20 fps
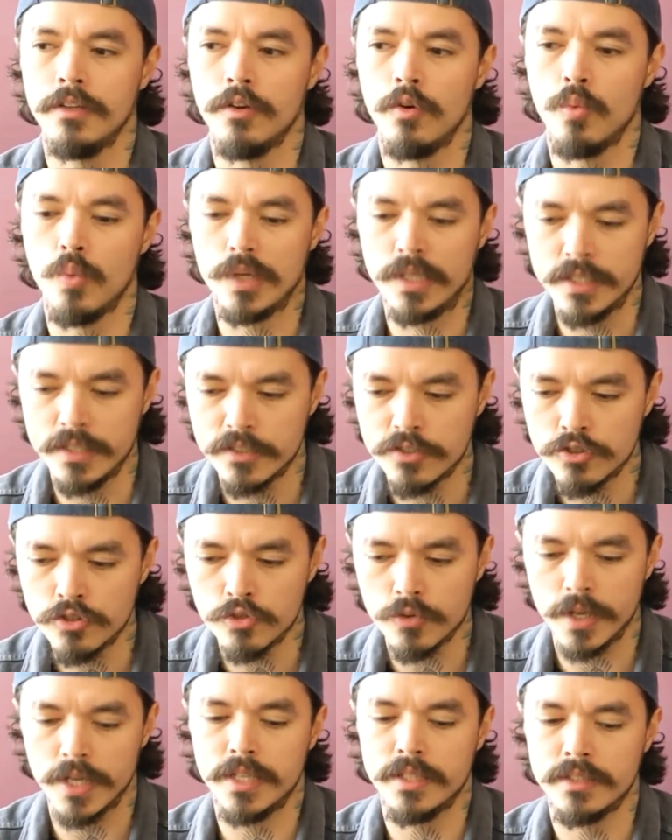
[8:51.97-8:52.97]
you know, with his
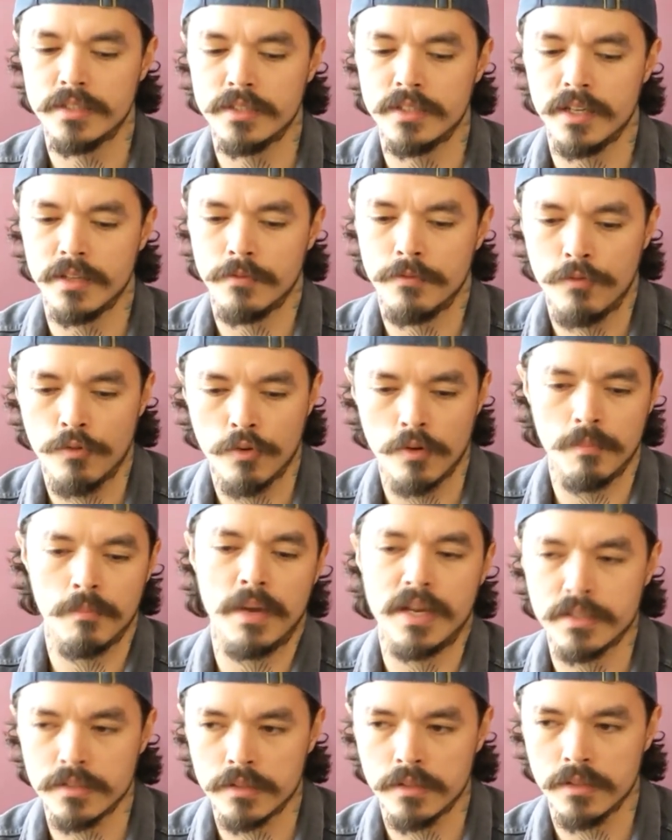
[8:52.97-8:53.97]
traits that form
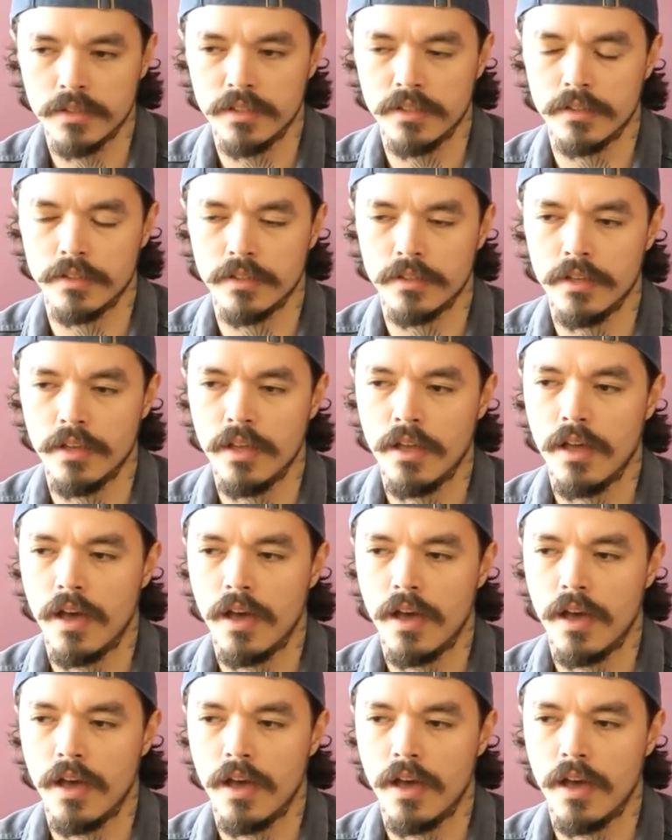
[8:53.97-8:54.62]
masculinity.